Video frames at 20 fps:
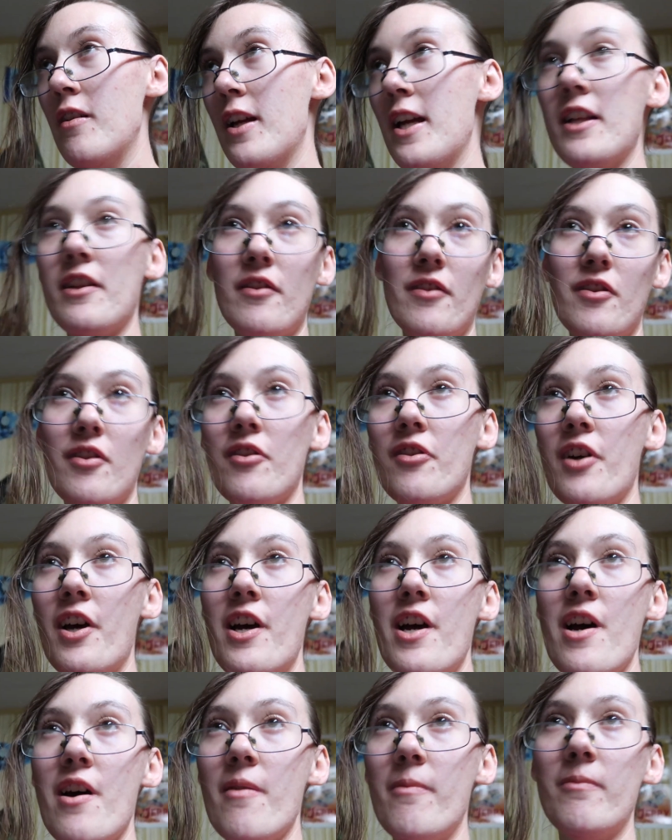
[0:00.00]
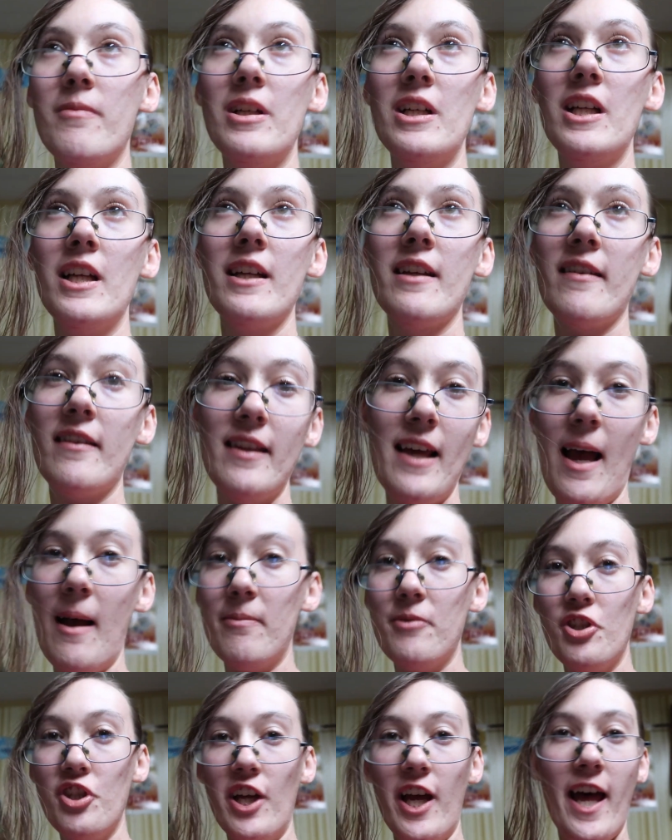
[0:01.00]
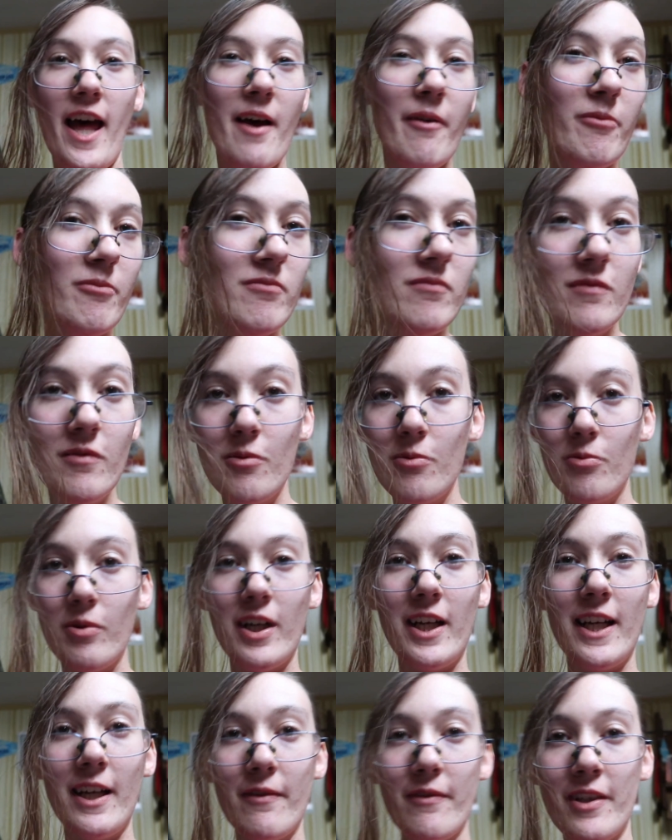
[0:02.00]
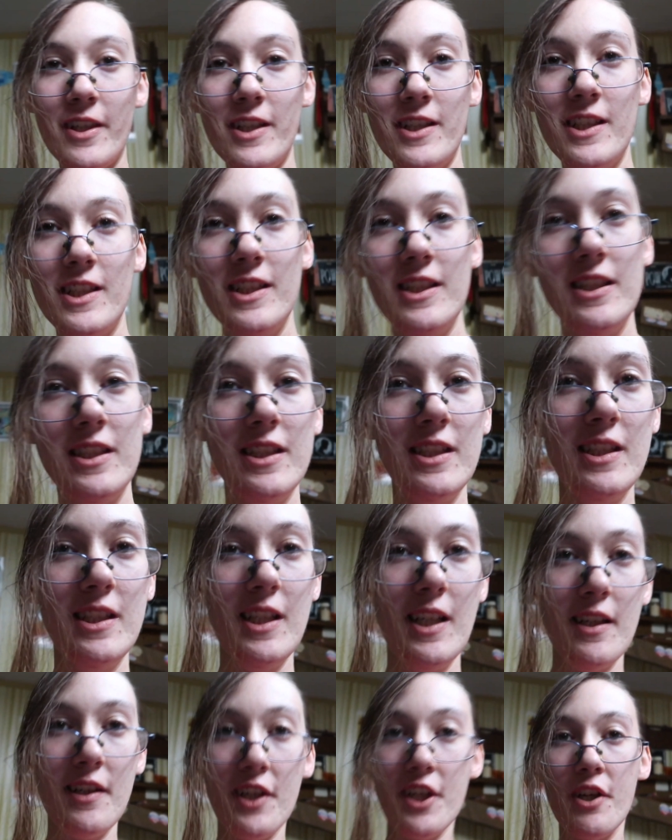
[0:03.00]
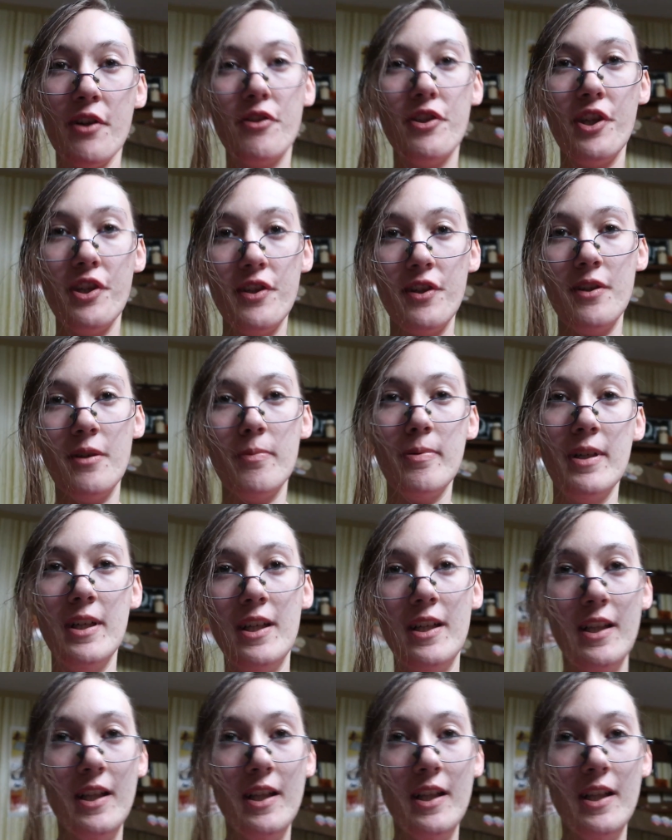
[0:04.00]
Instagram, Snapchat, whatever, YouTube.